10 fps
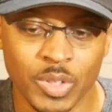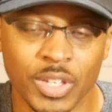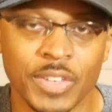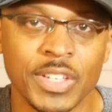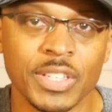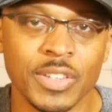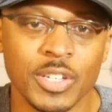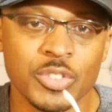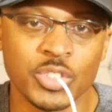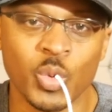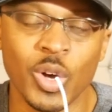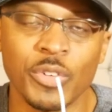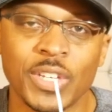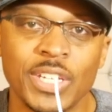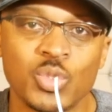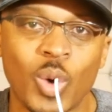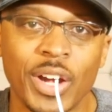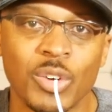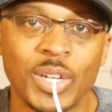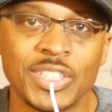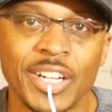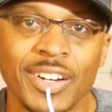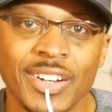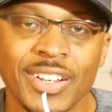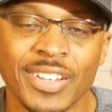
And then here's a 12 gauge wire right there.